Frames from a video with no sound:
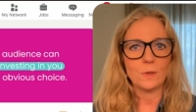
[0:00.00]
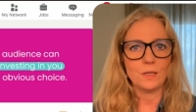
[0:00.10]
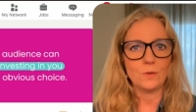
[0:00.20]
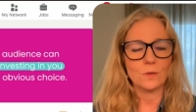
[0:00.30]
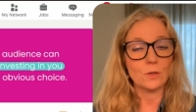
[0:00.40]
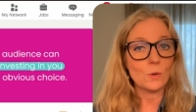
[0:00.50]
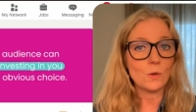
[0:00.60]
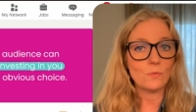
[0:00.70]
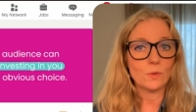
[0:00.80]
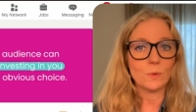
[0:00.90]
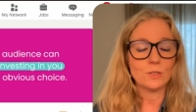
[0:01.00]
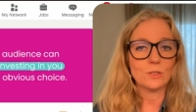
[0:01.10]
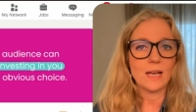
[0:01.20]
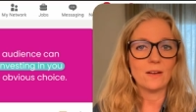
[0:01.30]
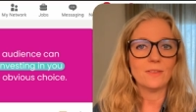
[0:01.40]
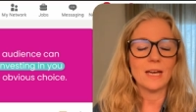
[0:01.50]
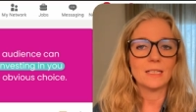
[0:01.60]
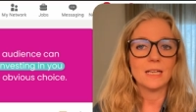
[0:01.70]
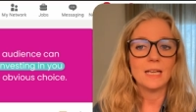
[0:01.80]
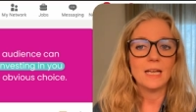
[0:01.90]
logo if you want to have
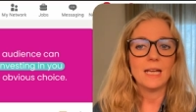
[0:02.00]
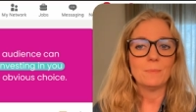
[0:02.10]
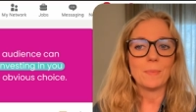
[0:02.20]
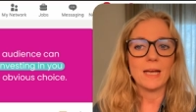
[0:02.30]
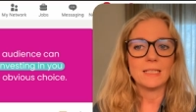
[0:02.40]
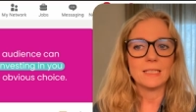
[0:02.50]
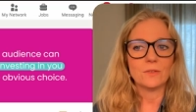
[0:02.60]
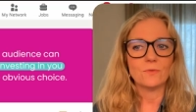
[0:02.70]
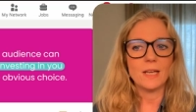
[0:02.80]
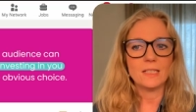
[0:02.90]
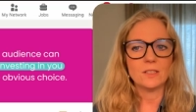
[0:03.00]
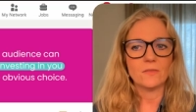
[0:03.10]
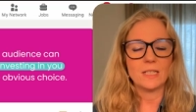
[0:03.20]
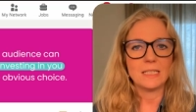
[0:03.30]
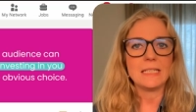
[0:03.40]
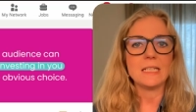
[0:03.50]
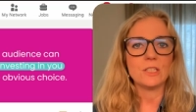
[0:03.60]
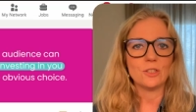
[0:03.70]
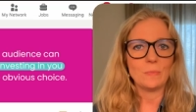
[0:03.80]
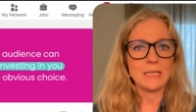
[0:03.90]
that. But rest of it
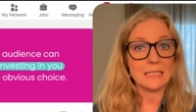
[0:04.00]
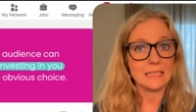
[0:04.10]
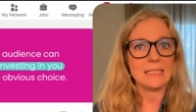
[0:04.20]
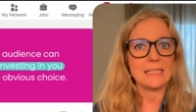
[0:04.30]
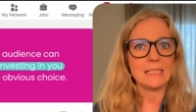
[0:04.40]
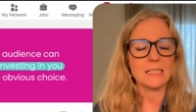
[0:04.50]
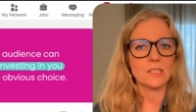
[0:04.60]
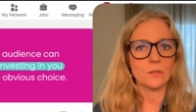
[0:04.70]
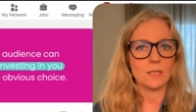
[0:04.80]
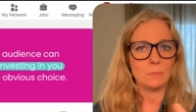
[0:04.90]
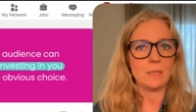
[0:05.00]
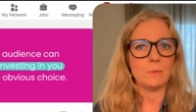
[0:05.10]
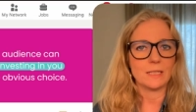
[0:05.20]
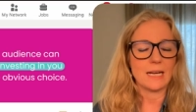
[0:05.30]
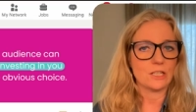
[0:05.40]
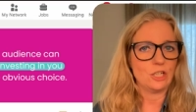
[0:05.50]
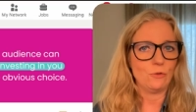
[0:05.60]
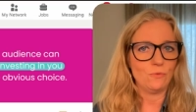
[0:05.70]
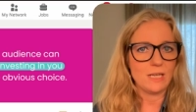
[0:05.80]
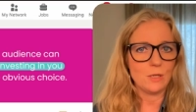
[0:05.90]
needs to be clean so that people can
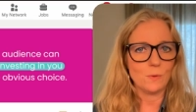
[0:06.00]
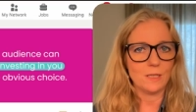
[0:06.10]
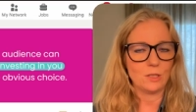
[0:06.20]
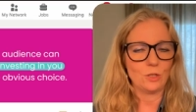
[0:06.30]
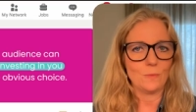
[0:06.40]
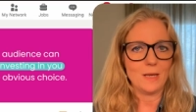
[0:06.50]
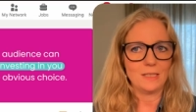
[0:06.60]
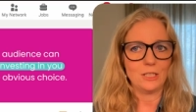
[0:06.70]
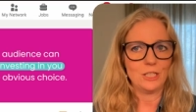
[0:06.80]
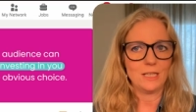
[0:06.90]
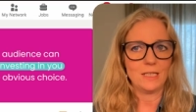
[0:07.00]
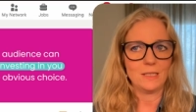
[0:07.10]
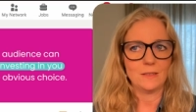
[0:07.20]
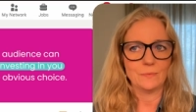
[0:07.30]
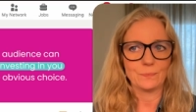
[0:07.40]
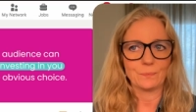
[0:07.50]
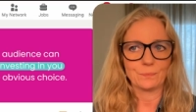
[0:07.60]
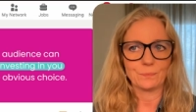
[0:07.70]
actually read what your message says.